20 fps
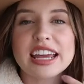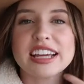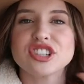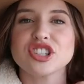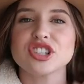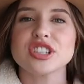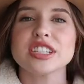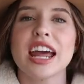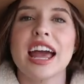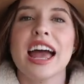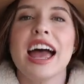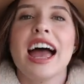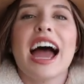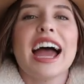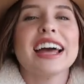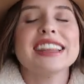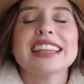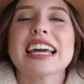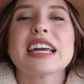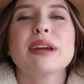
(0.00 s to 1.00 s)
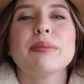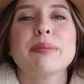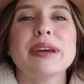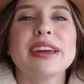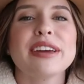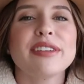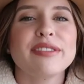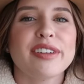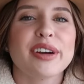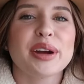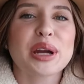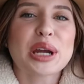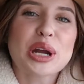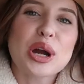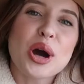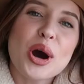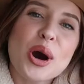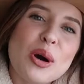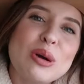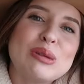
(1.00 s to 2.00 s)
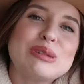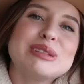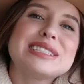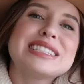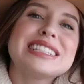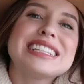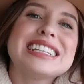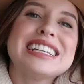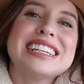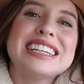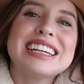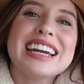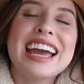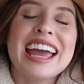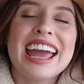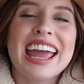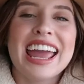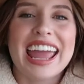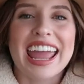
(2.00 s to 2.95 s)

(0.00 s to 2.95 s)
It's just, I like being very cozy,